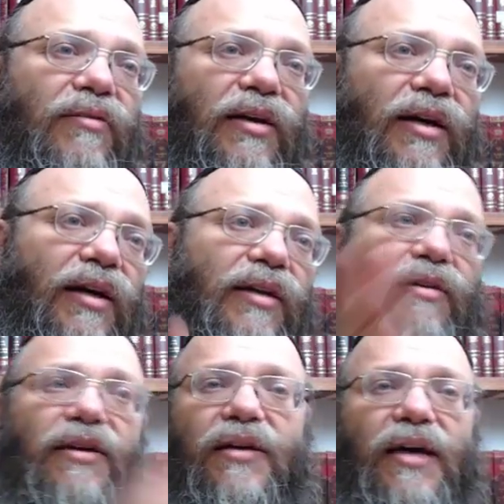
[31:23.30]
and
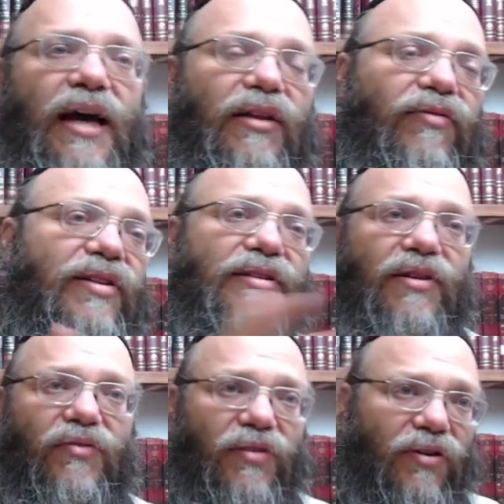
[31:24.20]
the end of the
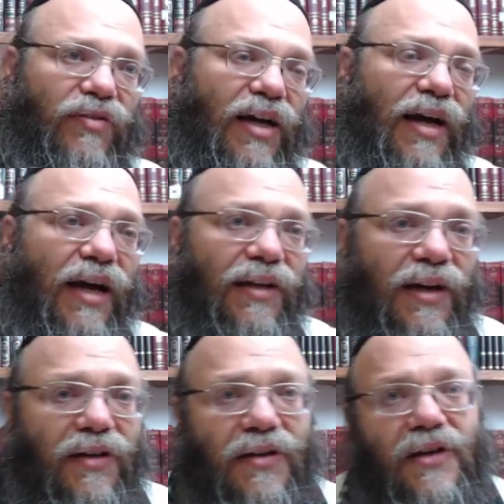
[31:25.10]

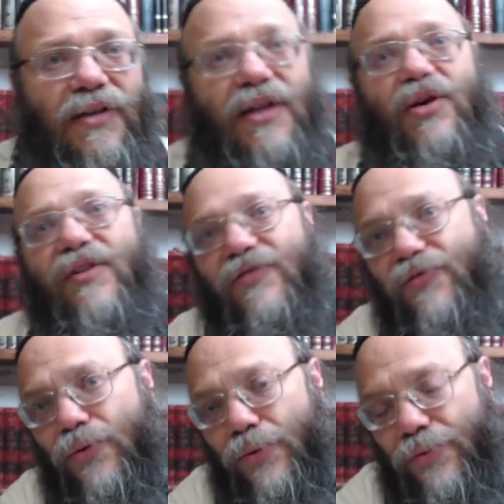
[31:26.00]
Agada, then you have the
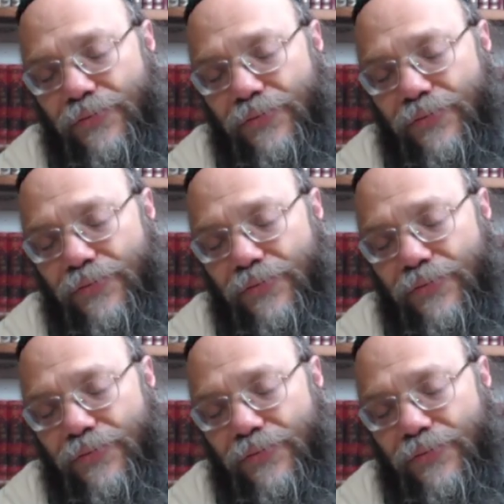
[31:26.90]
fourth.